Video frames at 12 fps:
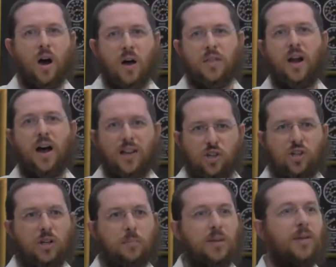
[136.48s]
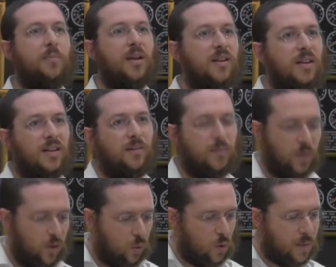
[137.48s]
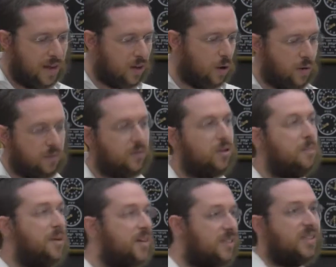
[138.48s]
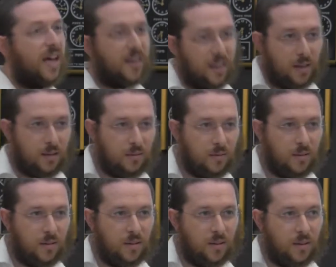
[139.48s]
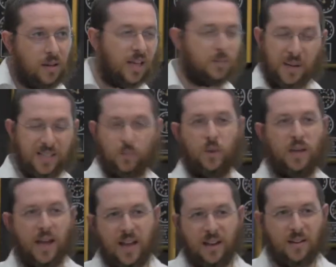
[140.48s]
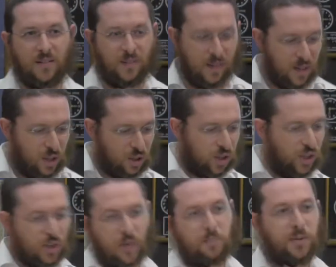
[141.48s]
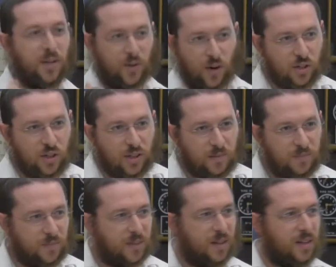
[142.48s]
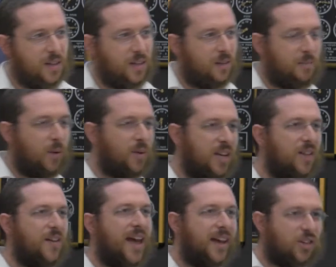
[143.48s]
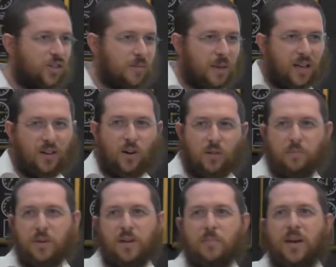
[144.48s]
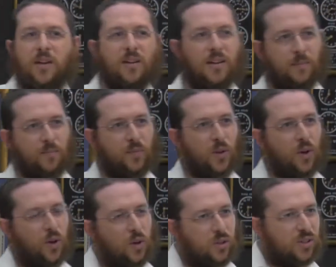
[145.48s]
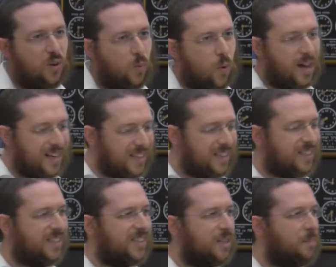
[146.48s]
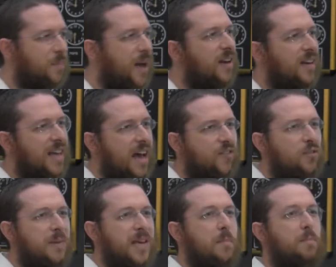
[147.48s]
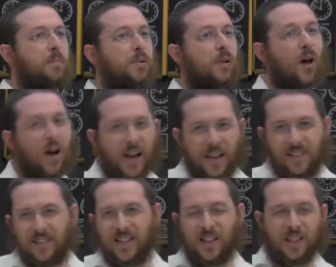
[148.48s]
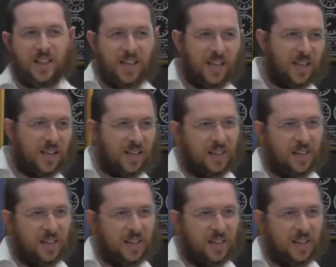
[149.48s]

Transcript: that I shall be a Benoni. We make an oath to be a tzaddik as best we can, to not be a rasha, but we never actually make an oath be a Benoni. So why does the Benoni have to be implied in the